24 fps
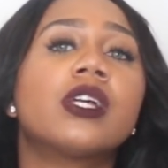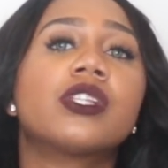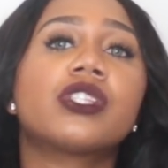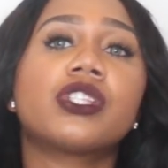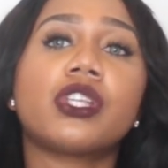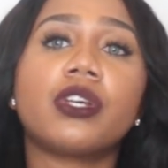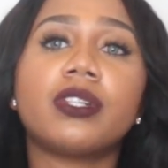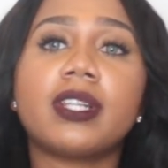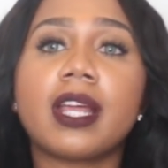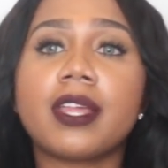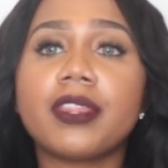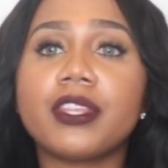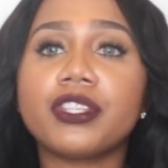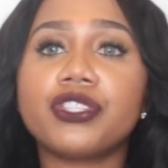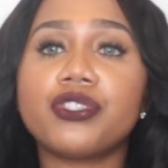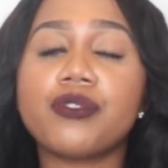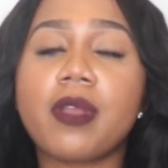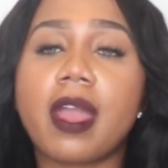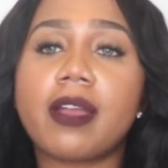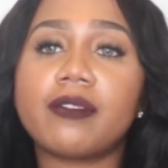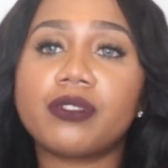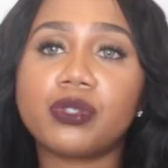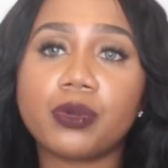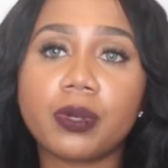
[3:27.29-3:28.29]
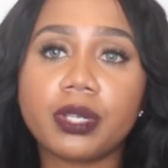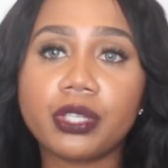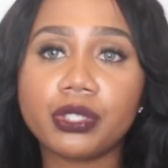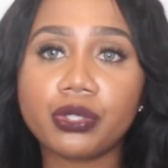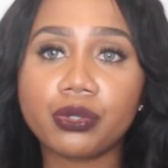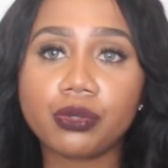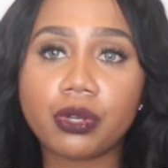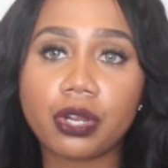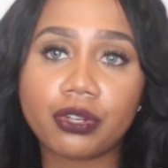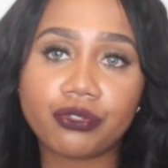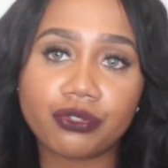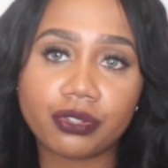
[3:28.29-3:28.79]
So now that you have
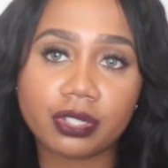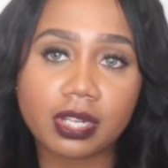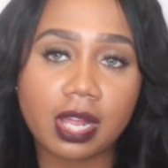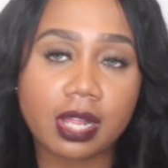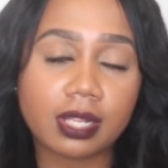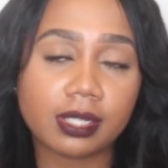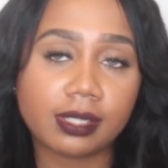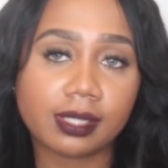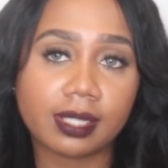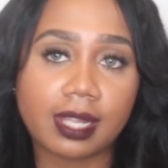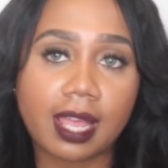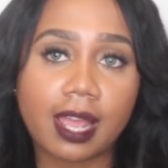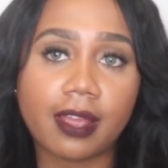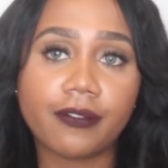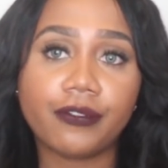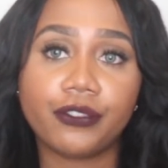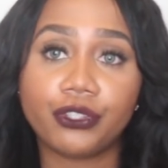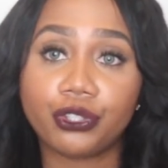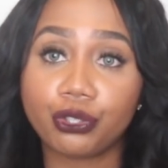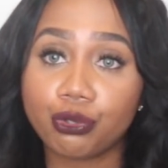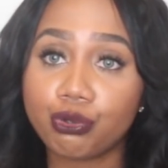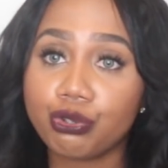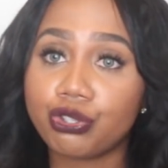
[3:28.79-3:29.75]
$2,200 left,